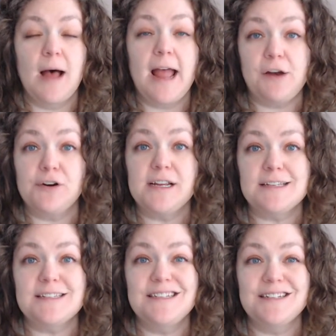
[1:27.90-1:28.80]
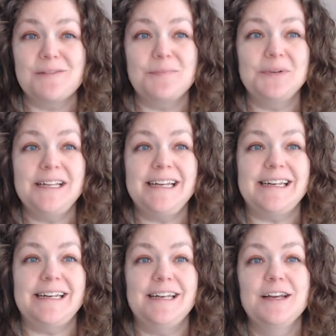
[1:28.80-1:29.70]
areas
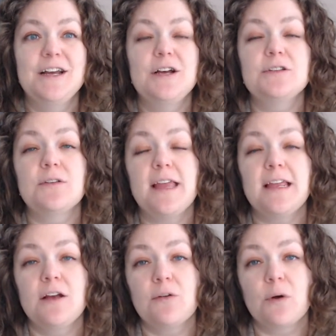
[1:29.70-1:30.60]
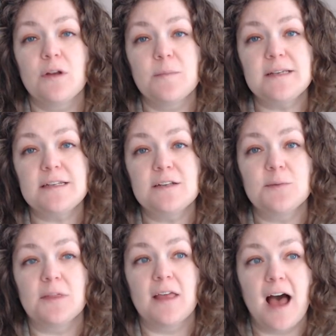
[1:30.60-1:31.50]
completed so they can grow their business
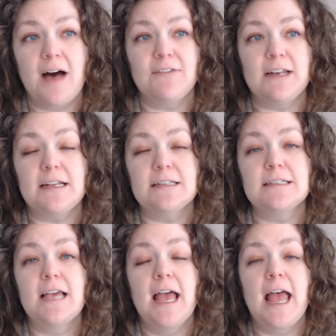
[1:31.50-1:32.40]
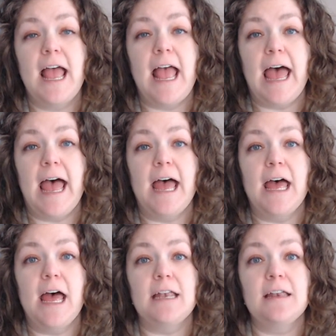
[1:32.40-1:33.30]
with confidence
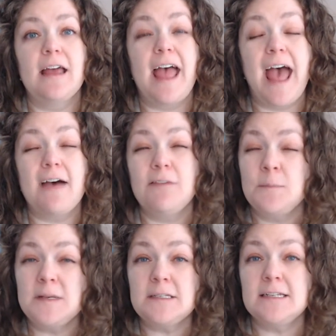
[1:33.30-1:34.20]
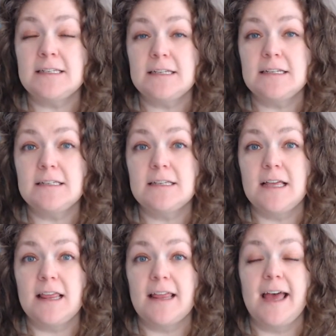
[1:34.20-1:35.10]
and have the businesses
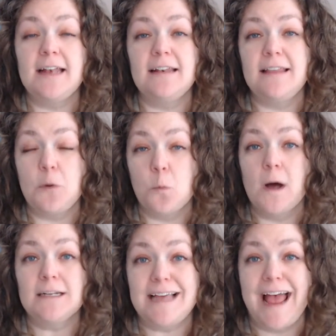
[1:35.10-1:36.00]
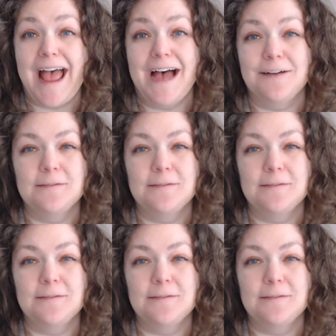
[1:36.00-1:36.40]
that they want to have.